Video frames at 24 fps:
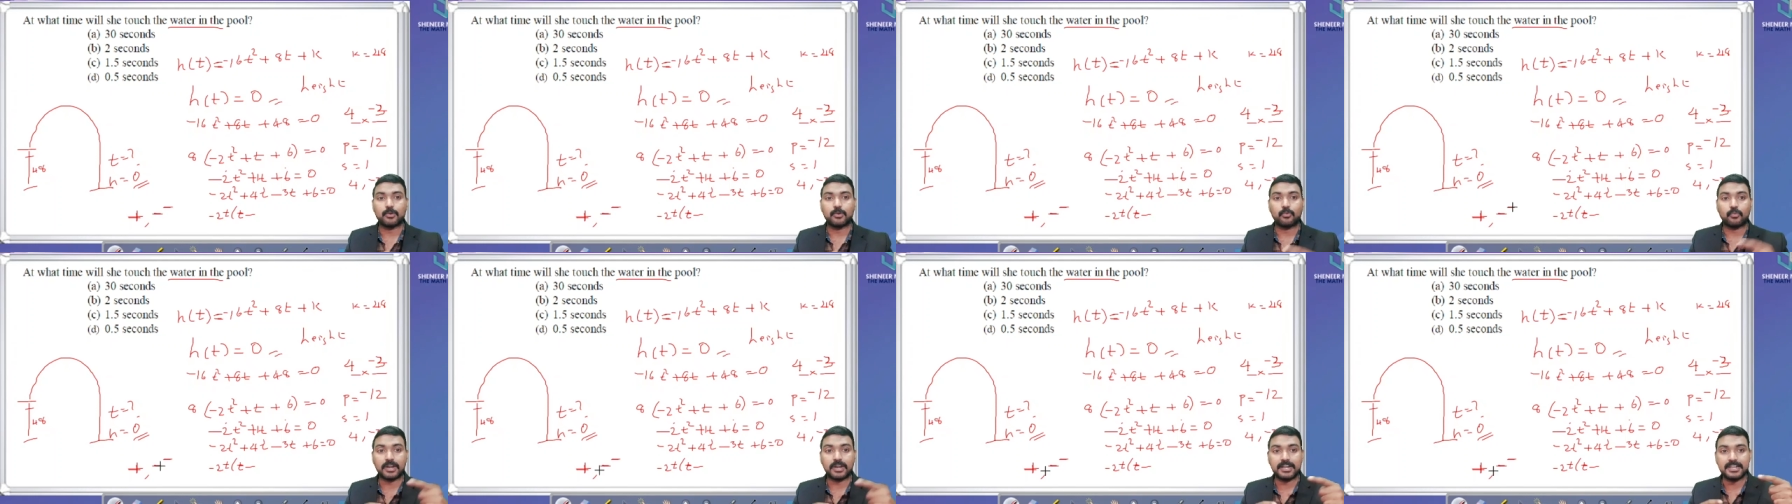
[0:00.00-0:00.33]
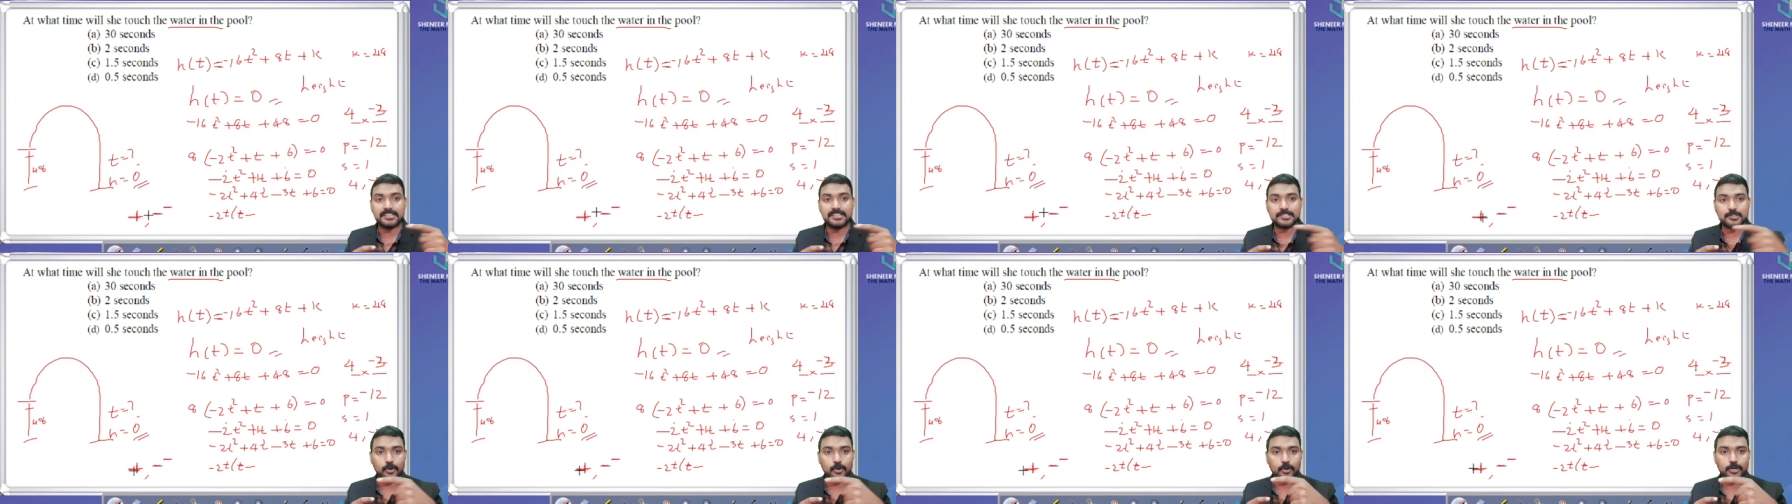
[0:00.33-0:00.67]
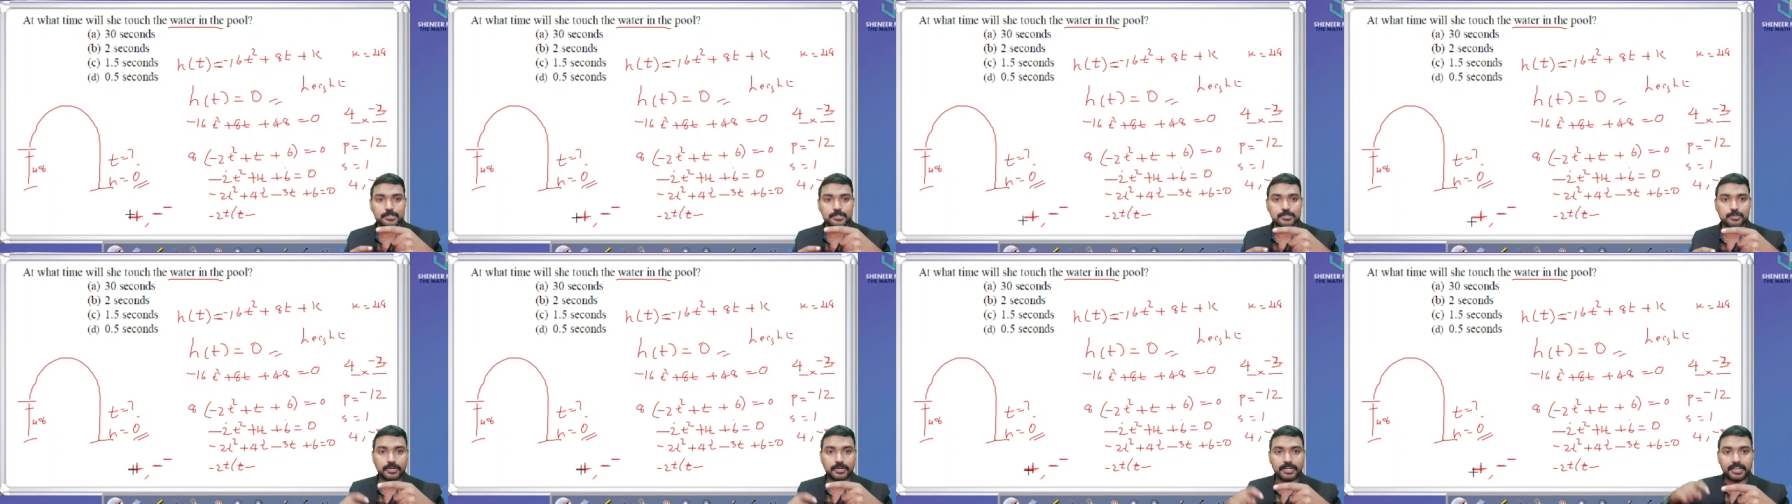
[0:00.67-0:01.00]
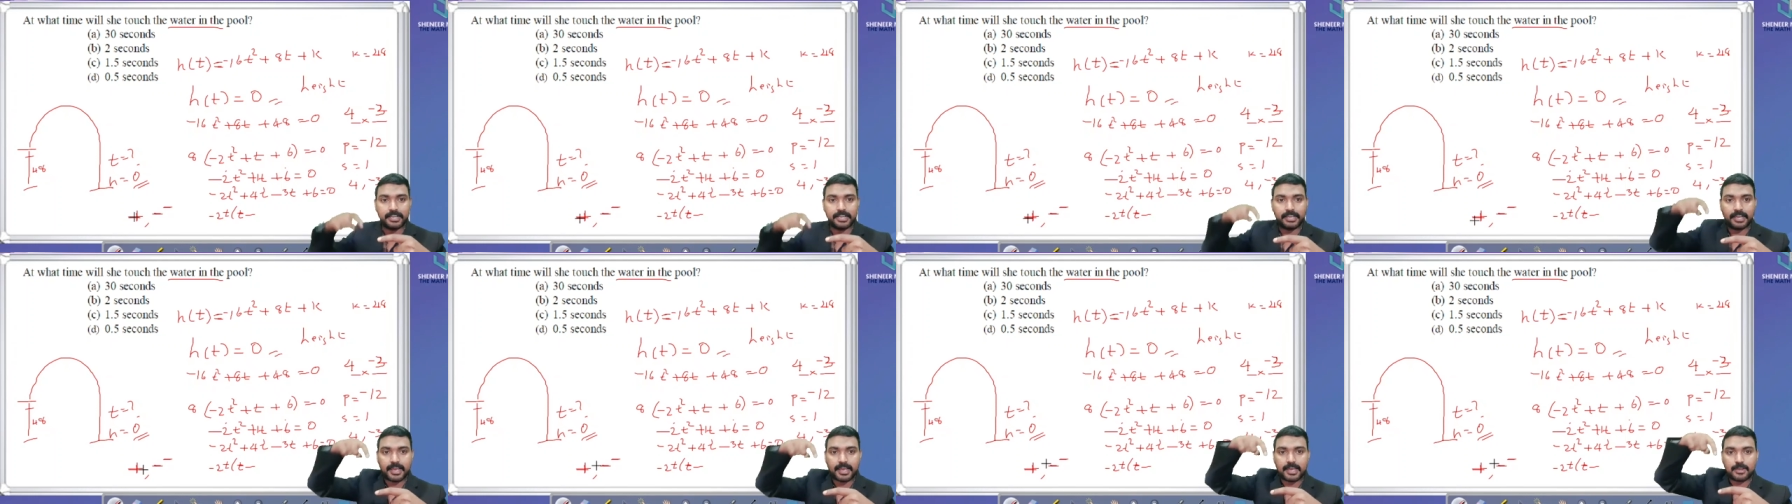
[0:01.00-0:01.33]
One is
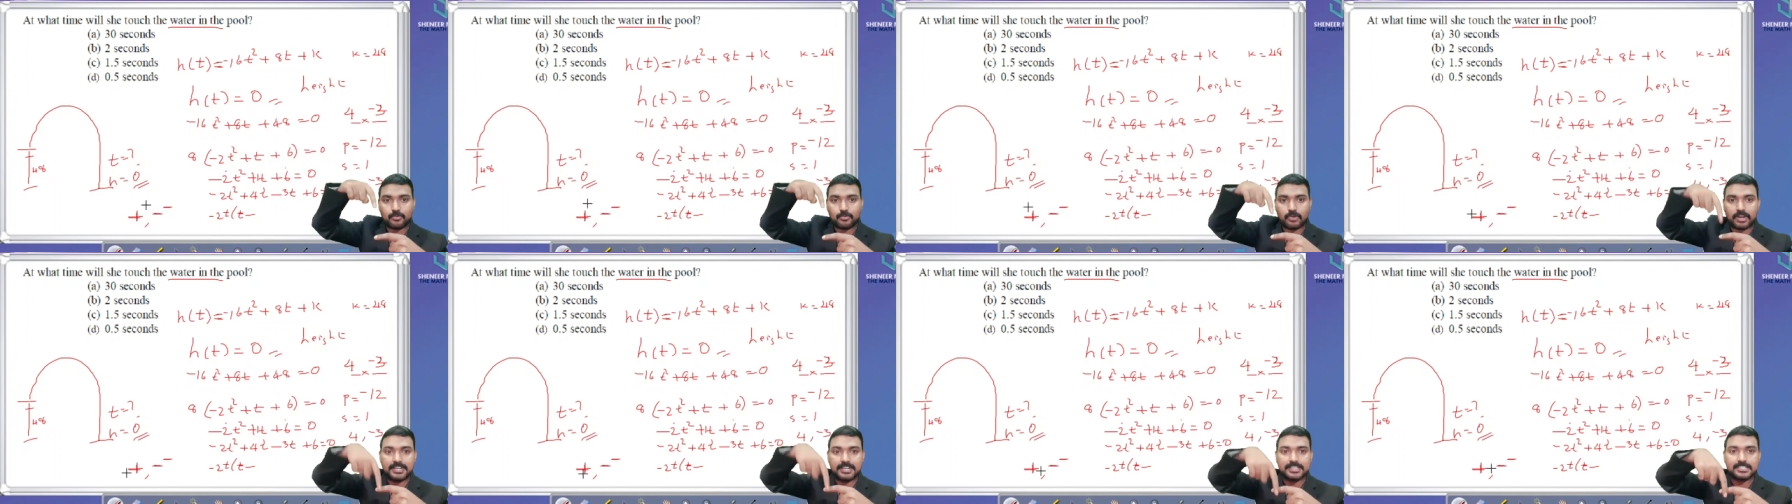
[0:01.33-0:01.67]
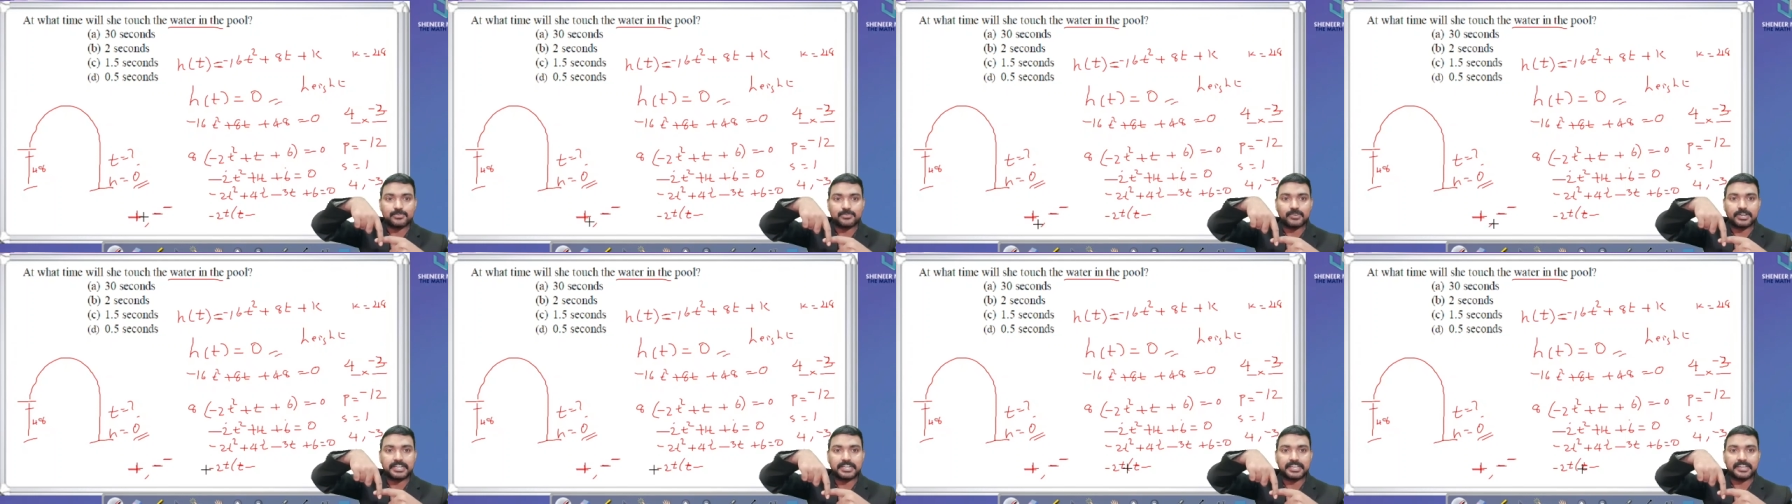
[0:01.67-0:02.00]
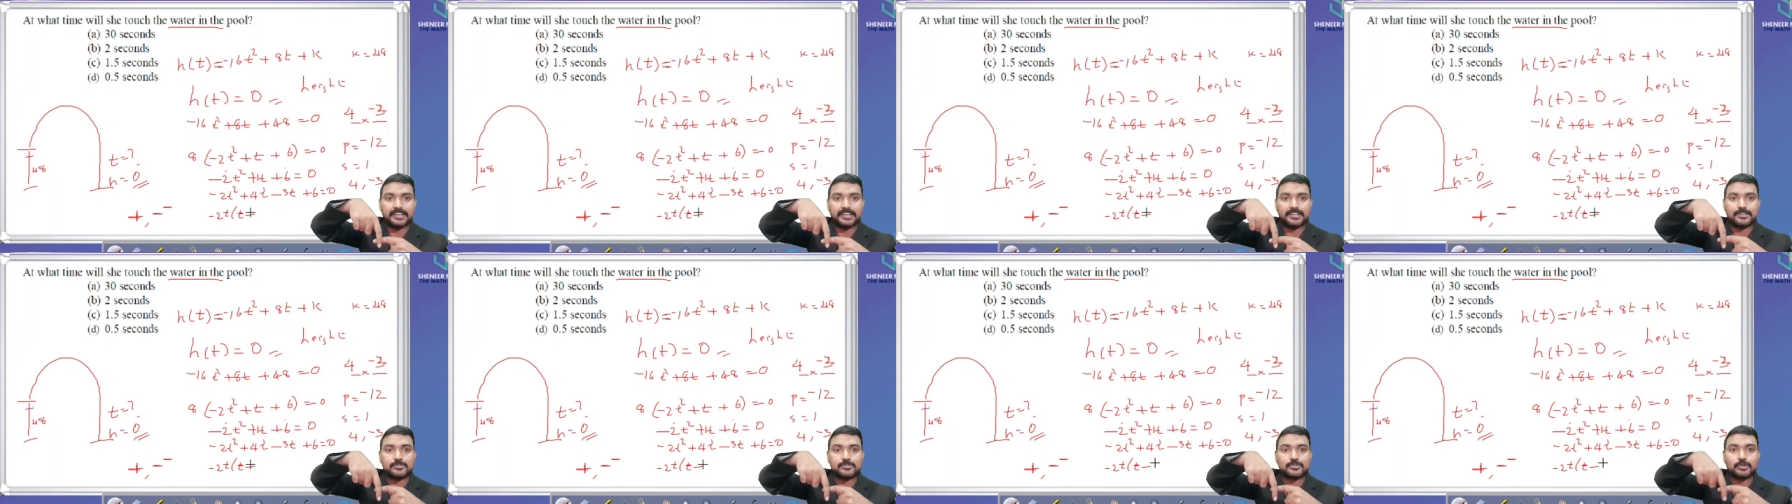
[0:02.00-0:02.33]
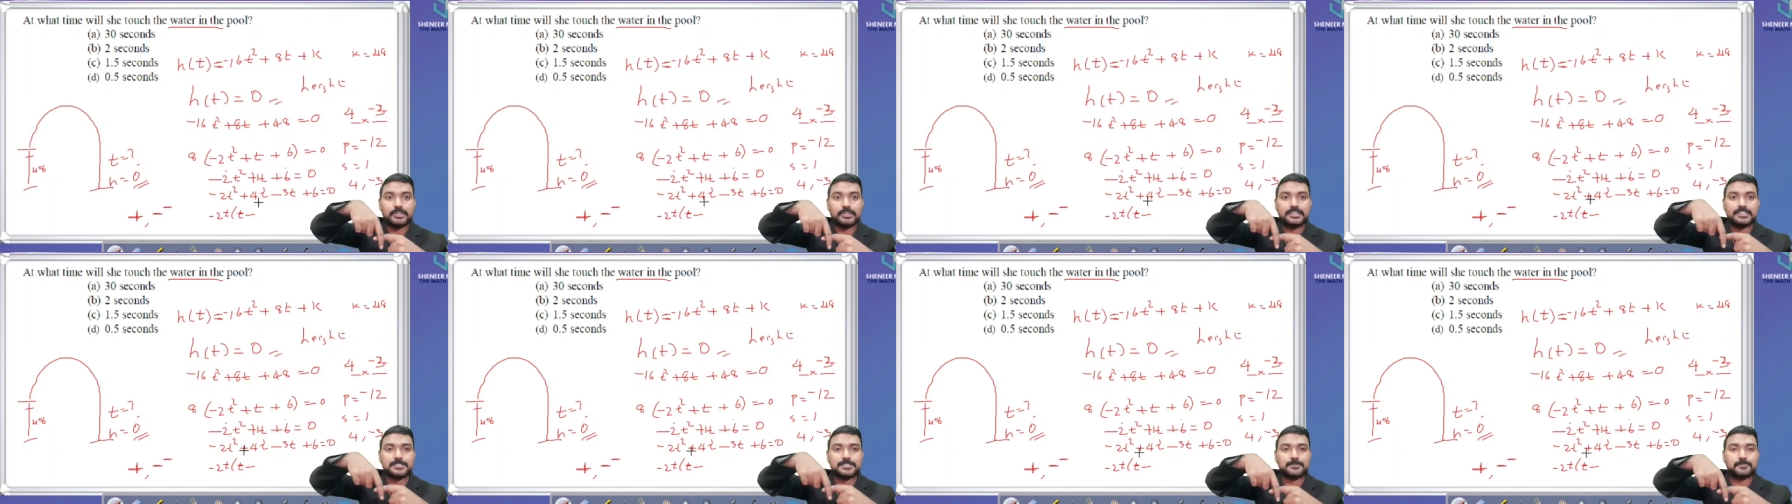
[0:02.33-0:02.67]
horizontally and one is vertically. So
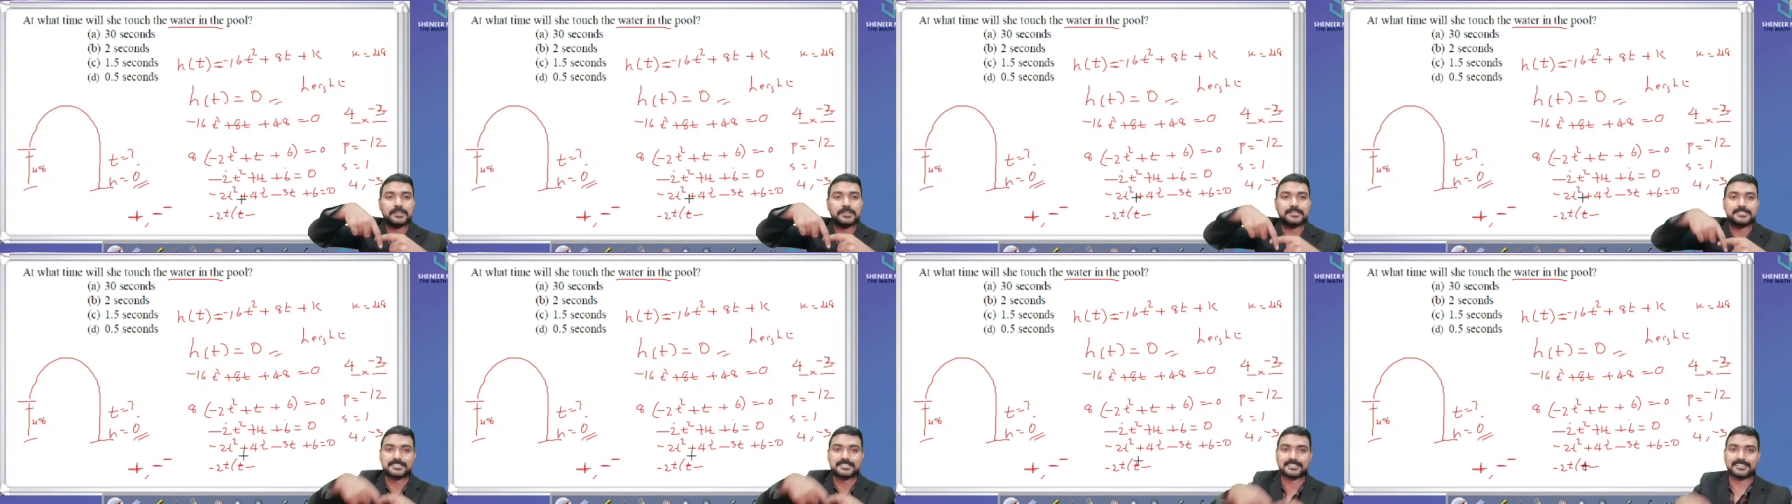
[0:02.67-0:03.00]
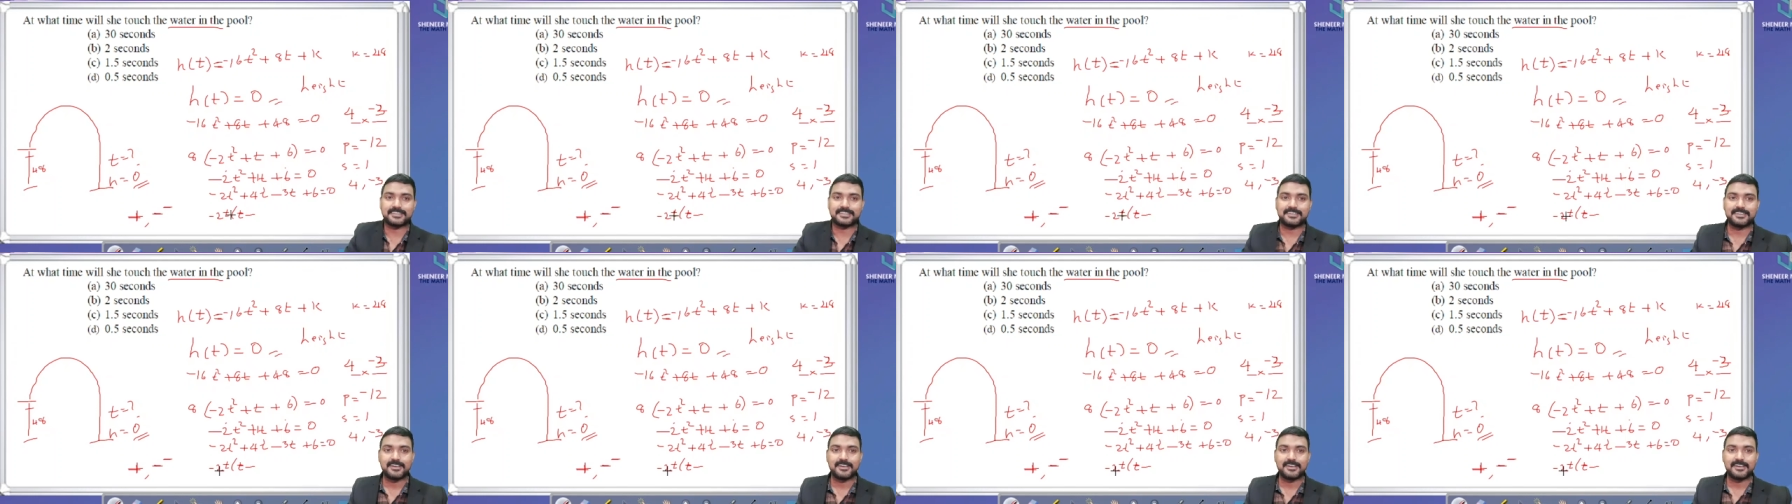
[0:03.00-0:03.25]
it is plus.